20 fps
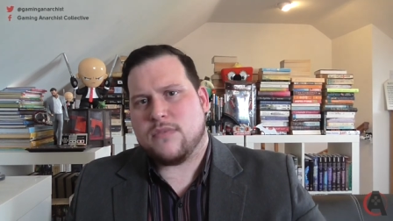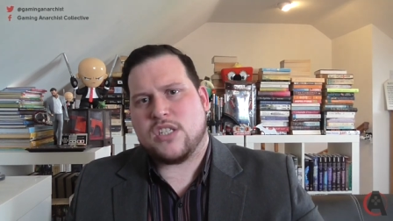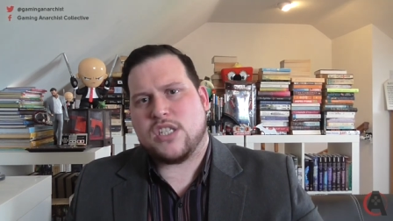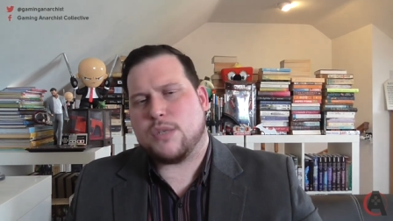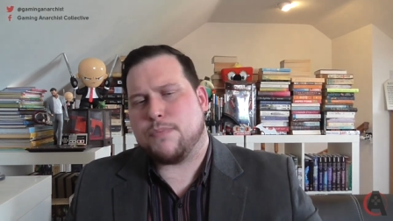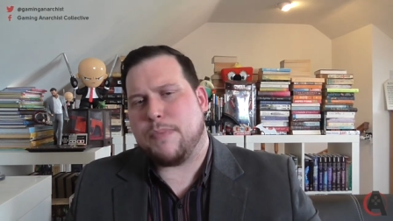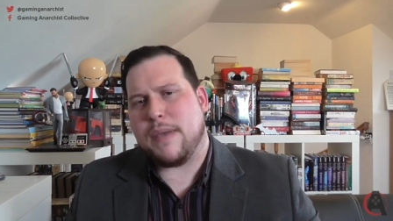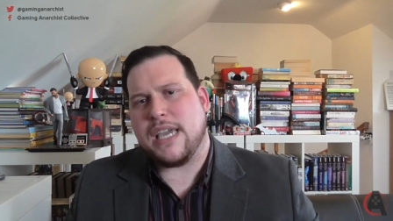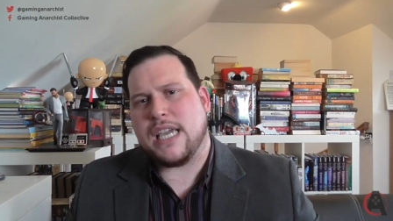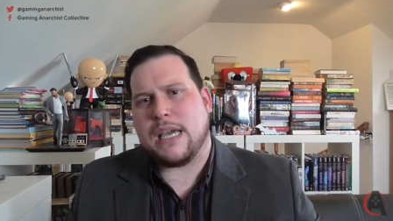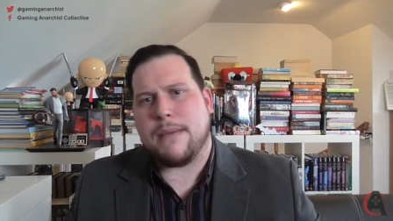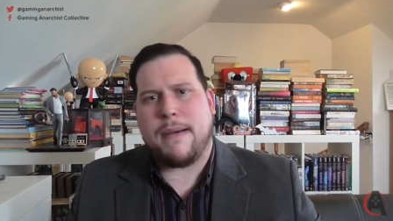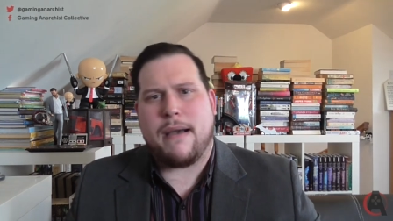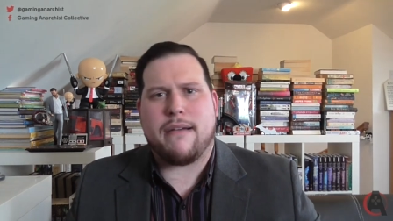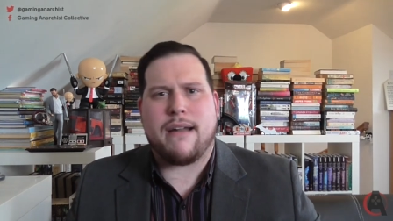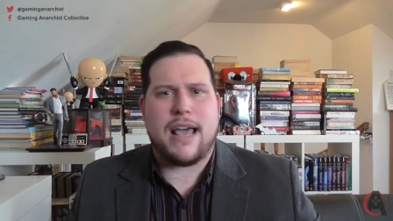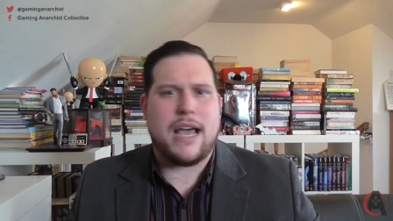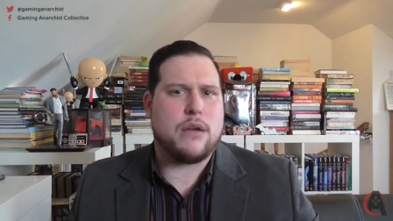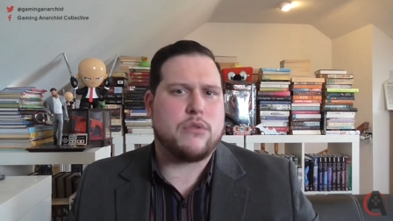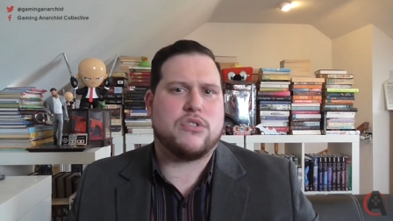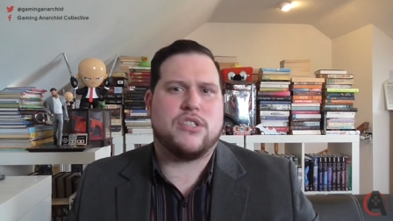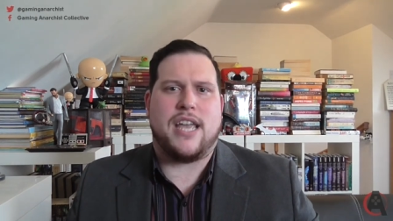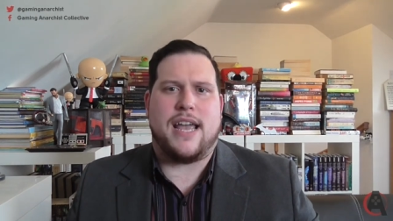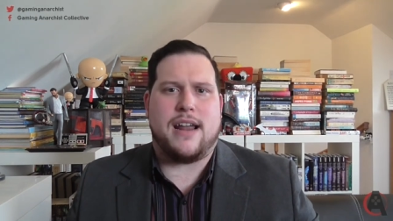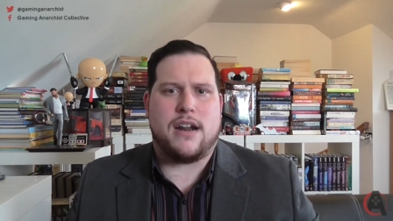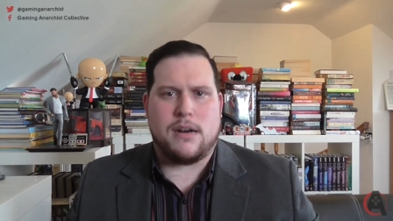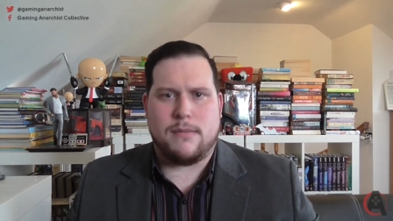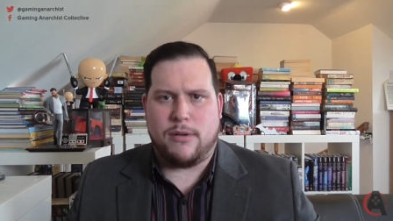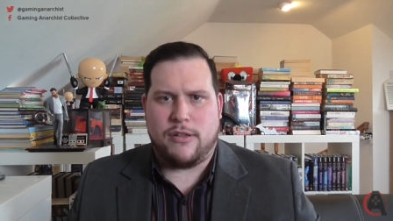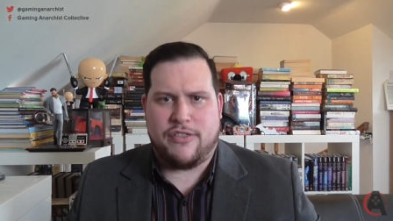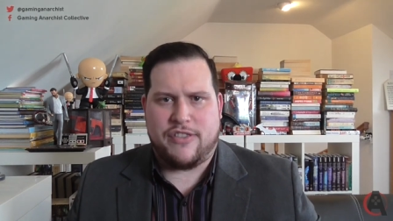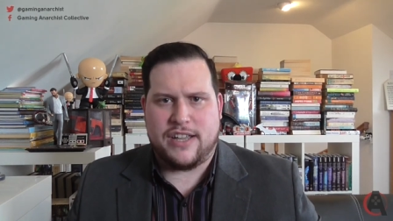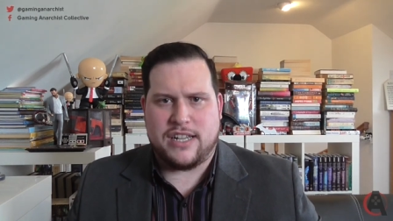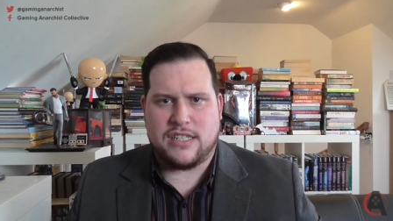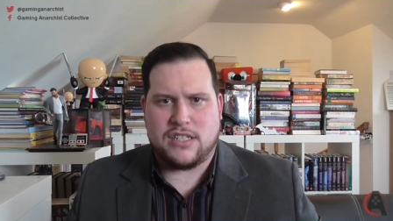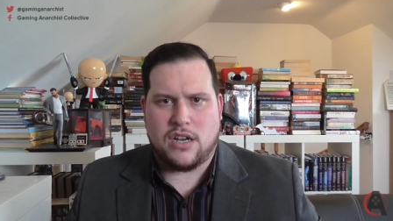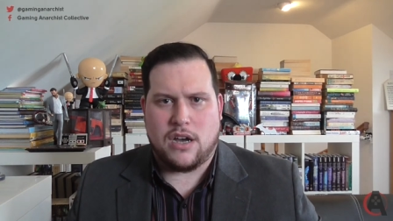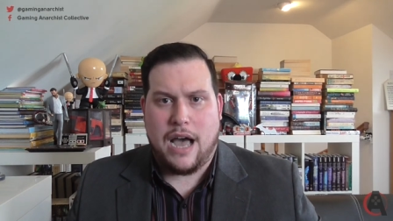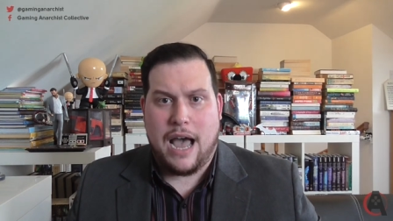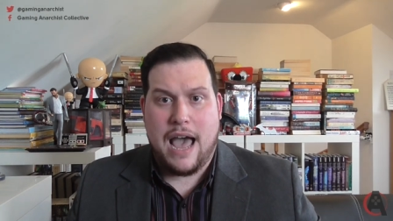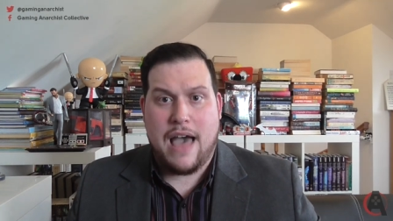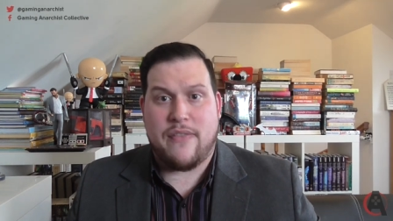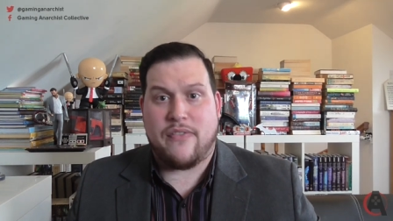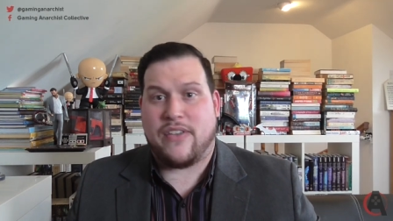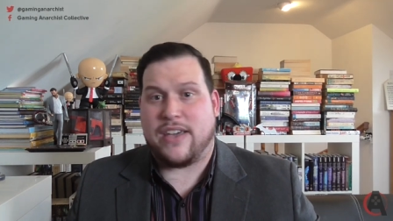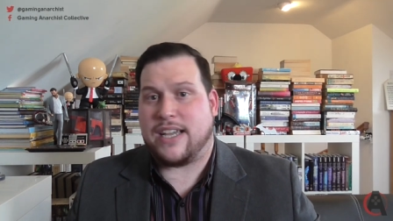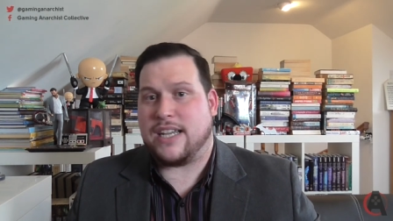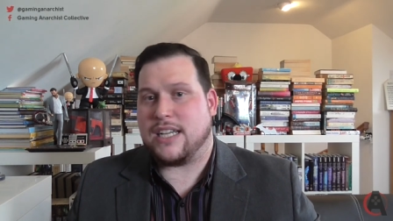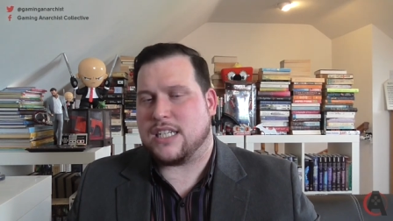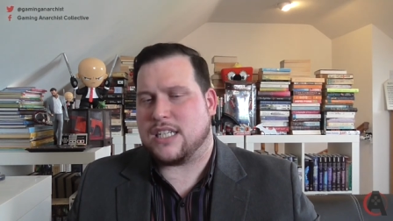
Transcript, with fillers: speak about how terrible things are and they,